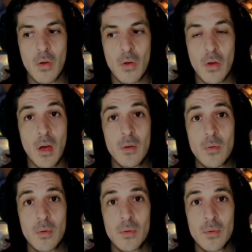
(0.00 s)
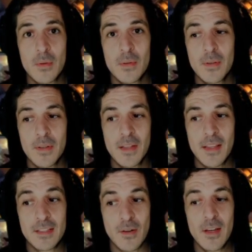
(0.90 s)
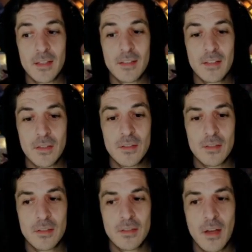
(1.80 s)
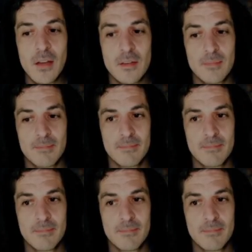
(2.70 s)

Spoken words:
Oh, that's great. Good. Awesome.